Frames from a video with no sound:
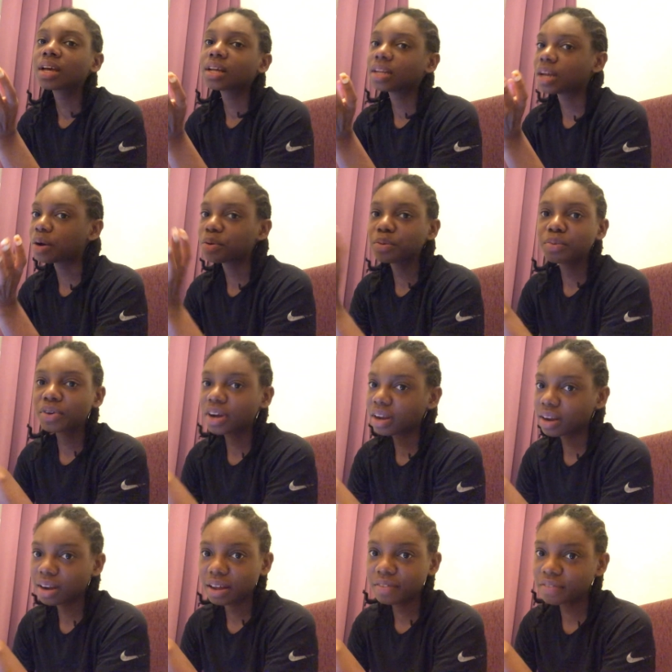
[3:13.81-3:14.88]
That we'll book
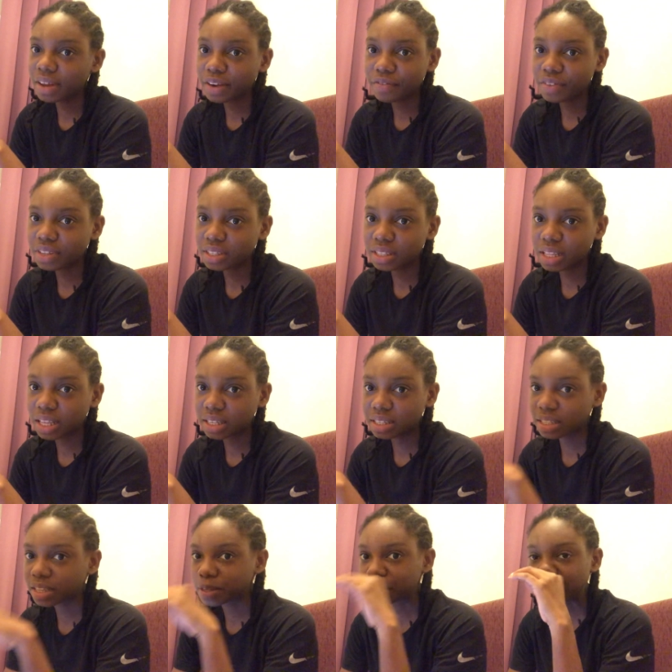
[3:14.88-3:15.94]
another flight for the
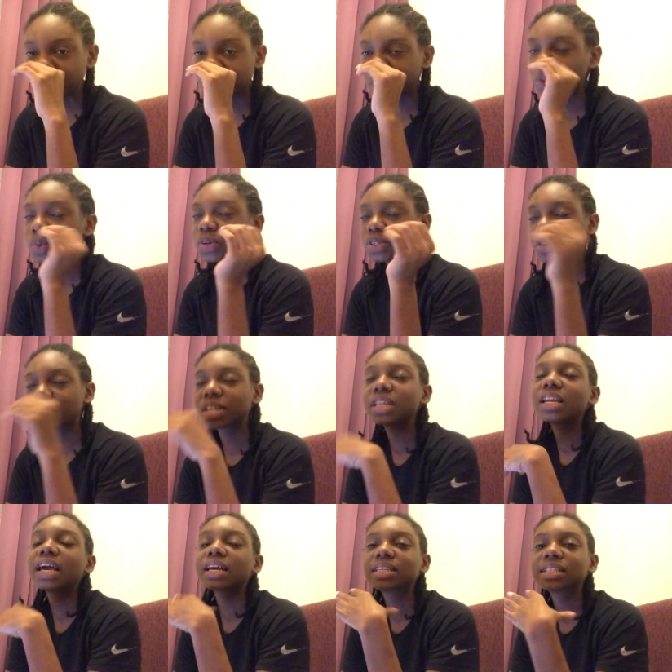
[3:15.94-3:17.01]
next day. So he was already
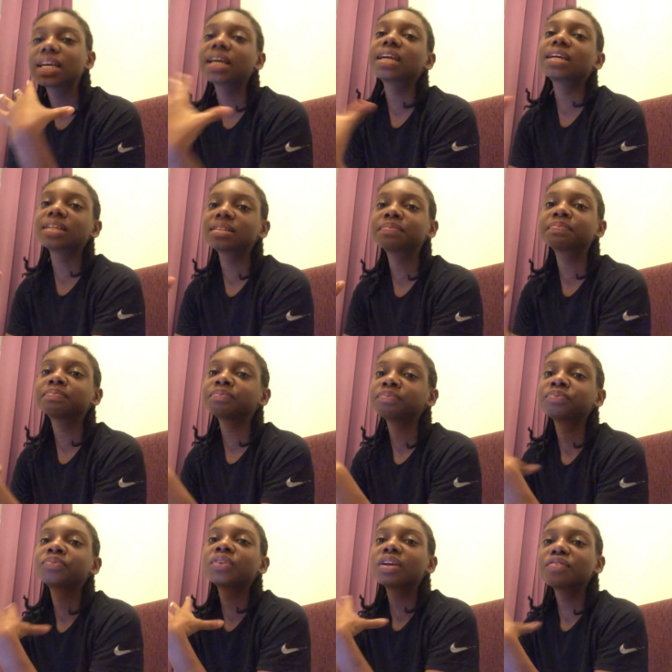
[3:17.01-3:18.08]
like checking
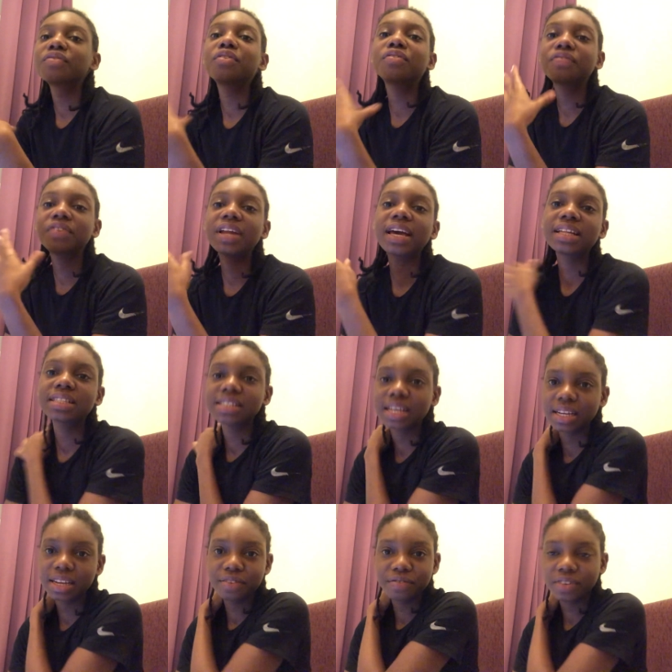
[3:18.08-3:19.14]
for flights
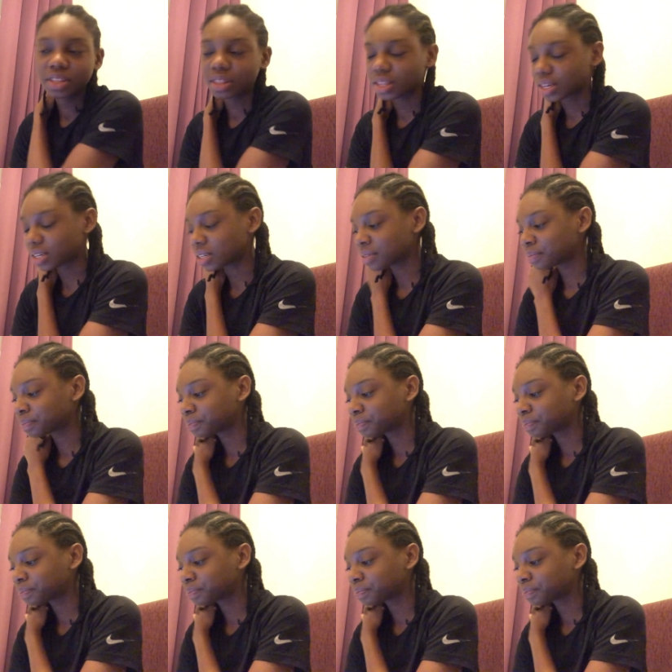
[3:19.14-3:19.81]
and everything.